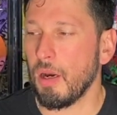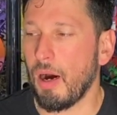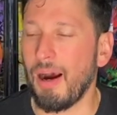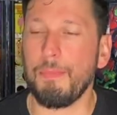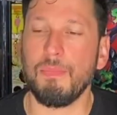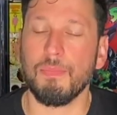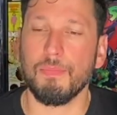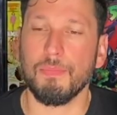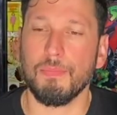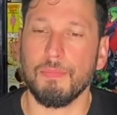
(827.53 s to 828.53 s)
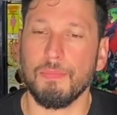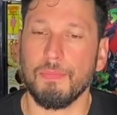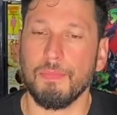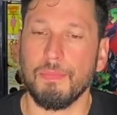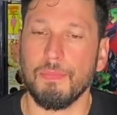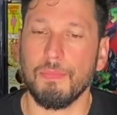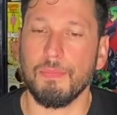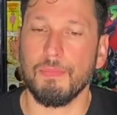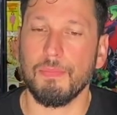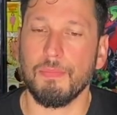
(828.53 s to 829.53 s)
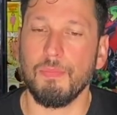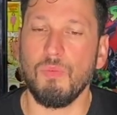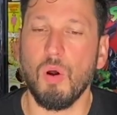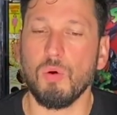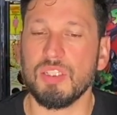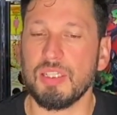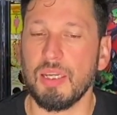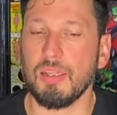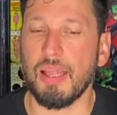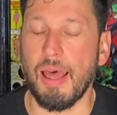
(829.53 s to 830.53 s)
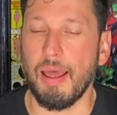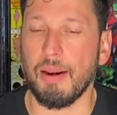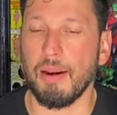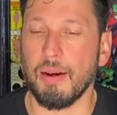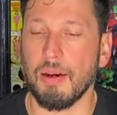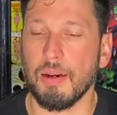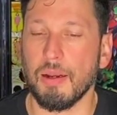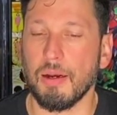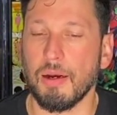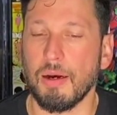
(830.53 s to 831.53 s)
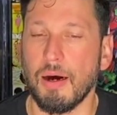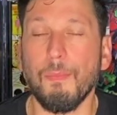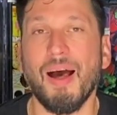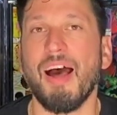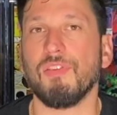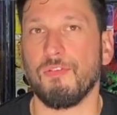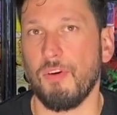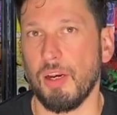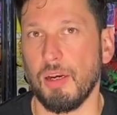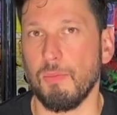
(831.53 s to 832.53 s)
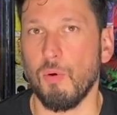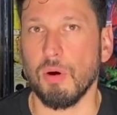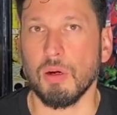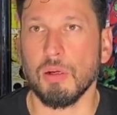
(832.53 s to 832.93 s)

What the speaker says: I'm noticing that I'm not having fun anymore